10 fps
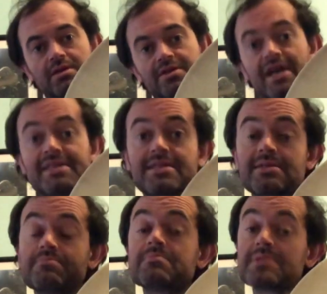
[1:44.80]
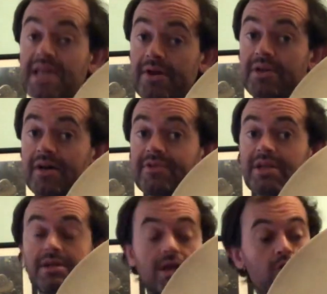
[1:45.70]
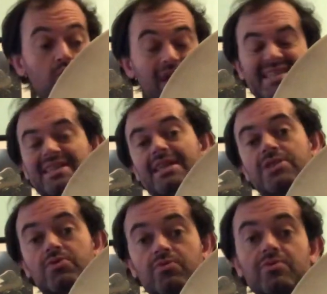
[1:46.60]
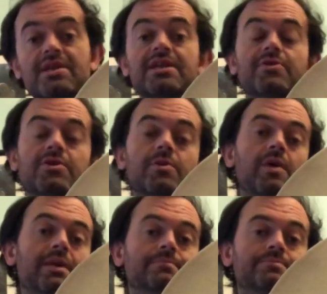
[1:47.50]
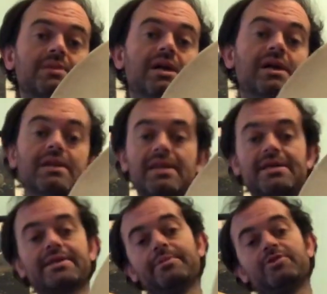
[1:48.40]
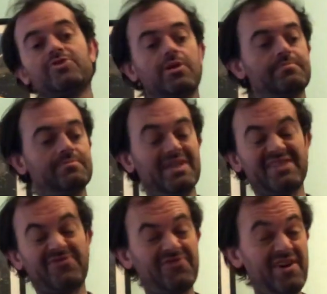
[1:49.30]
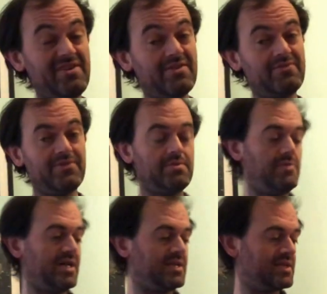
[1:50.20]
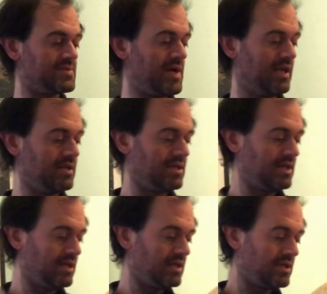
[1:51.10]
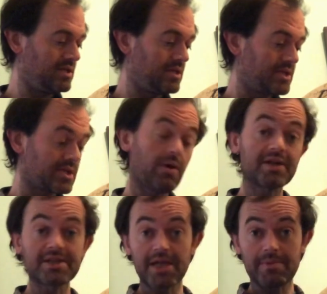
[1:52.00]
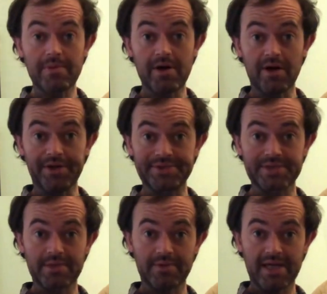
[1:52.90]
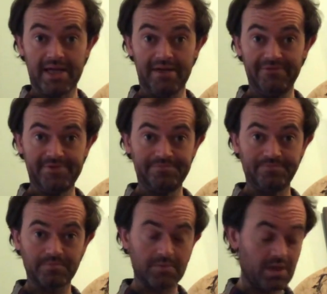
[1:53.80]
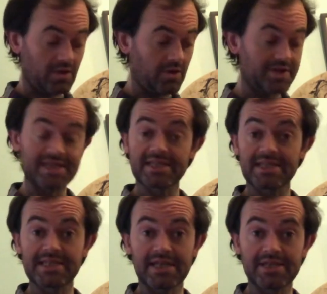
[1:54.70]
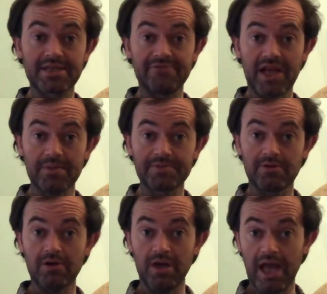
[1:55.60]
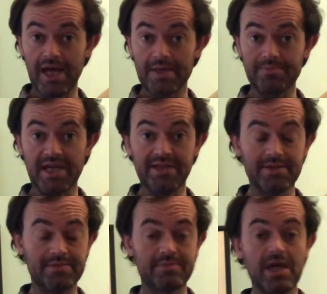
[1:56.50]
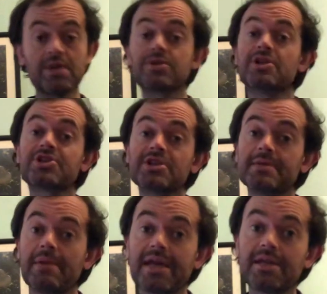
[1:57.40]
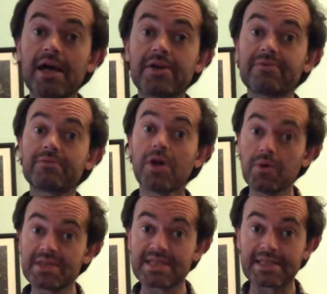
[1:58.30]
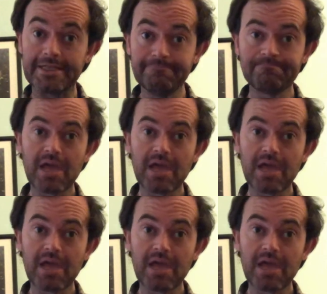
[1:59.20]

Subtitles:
Nice sound of it. It resonates really, really well, and that type of drum is very good for the mind as well. So other type of Bodhrans that we have, of course, as they started to develop, they were all handmade, traditionally made out of goat skin.